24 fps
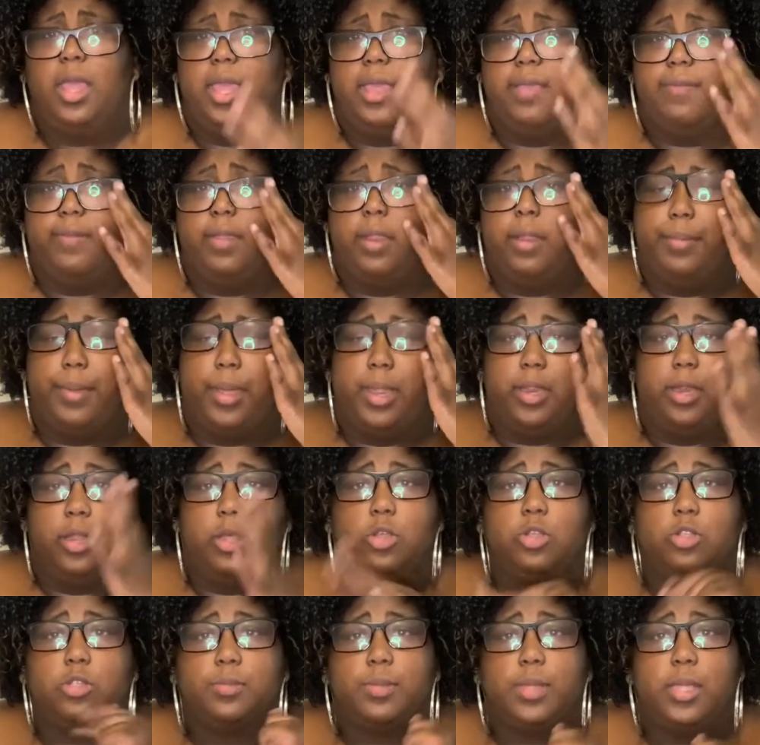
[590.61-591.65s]
If anybody
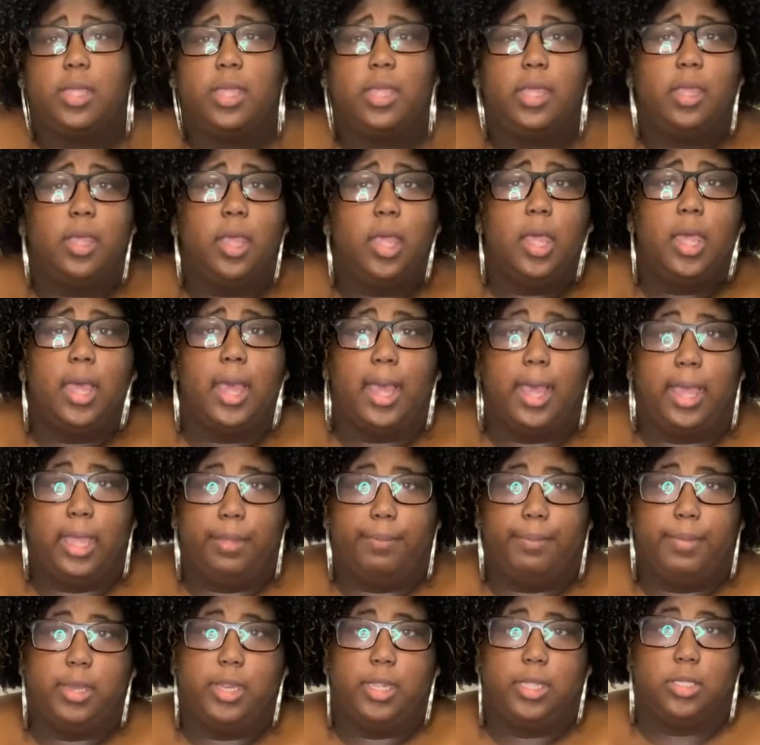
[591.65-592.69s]
knows me, I
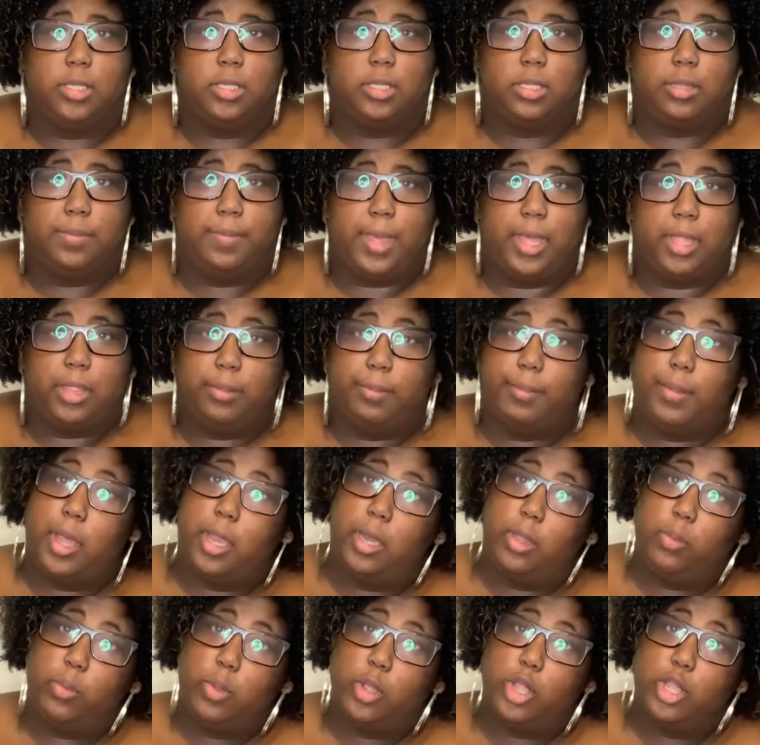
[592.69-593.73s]
am addicted to Bath and
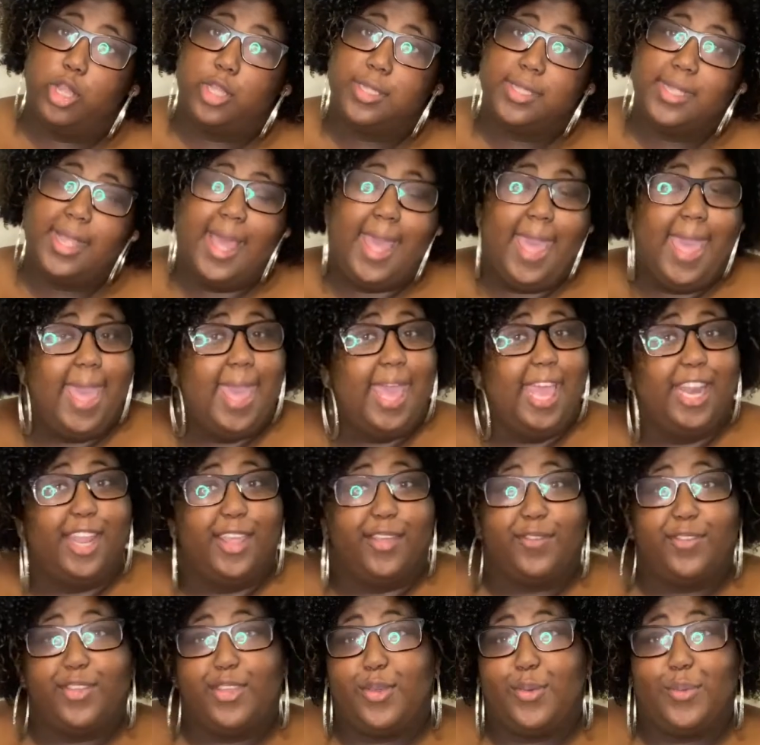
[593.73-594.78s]
Body Works. And
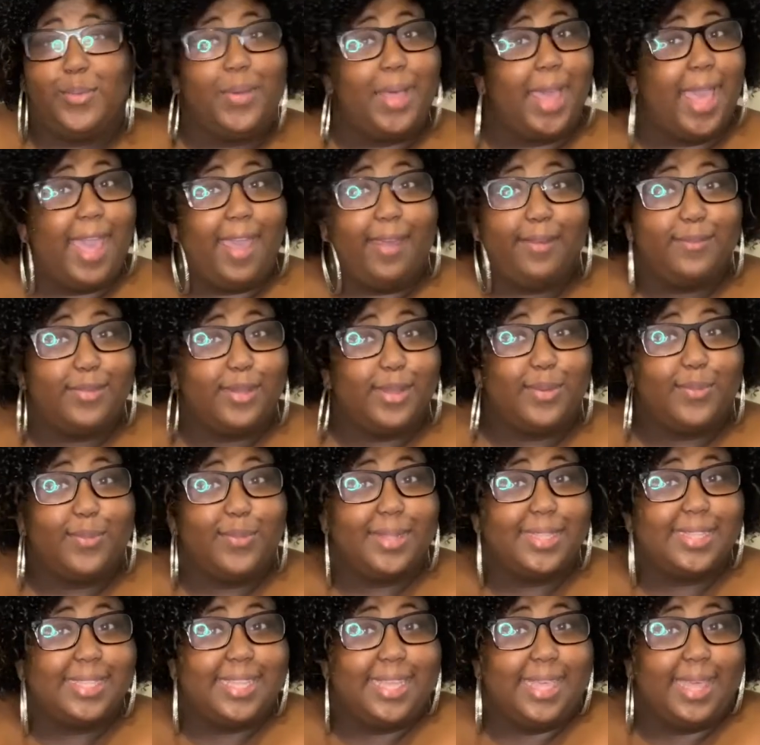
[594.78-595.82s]
if you ever
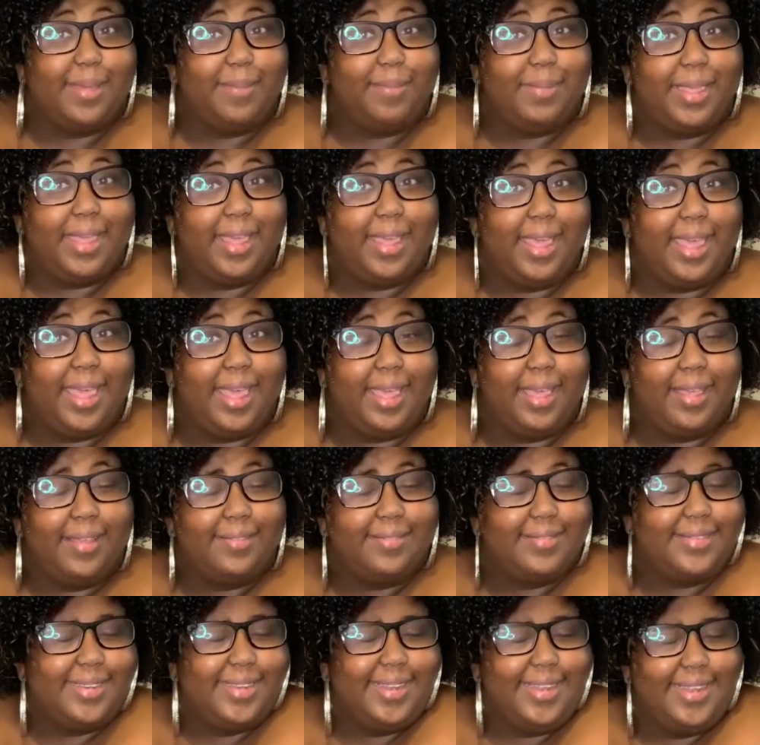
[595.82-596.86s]
want to give me a gift,